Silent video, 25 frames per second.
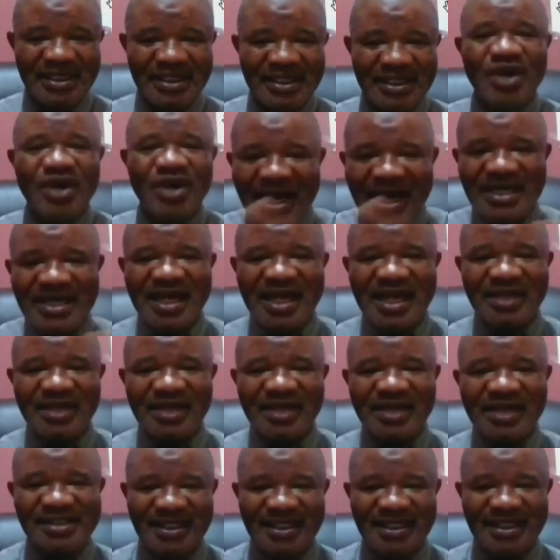then you are carrying
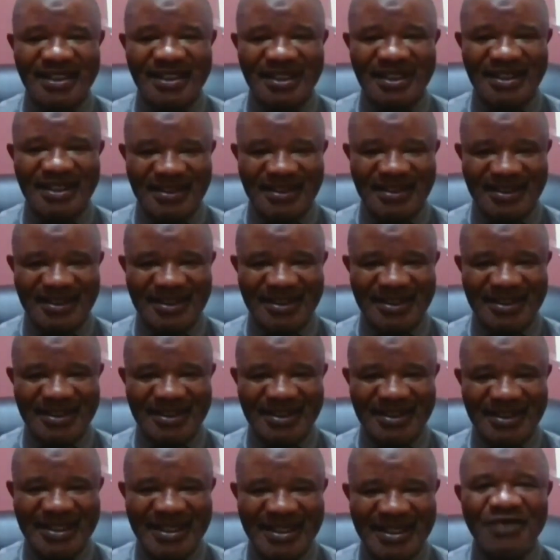out a screening.
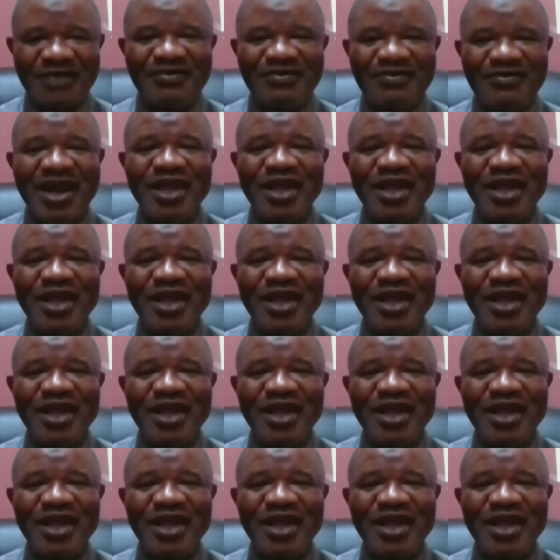And when you